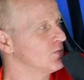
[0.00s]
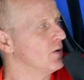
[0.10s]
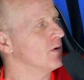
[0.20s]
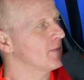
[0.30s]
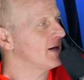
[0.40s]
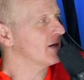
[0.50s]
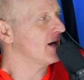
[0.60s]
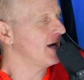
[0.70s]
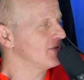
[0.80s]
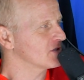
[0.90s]
Well, what about
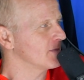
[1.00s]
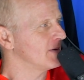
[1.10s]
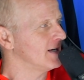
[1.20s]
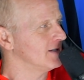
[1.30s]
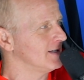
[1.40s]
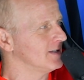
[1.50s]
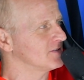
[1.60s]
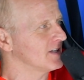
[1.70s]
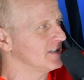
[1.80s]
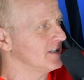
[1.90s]
Guy Havertz coming out now and
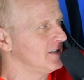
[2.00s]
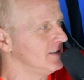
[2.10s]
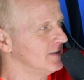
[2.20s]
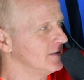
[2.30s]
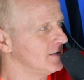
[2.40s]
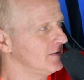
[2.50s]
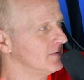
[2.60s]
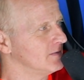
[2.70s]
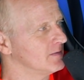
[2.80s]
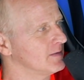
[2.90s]
saying that
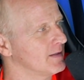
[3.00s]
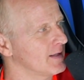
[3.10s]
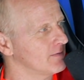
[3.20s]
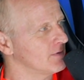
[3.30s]
that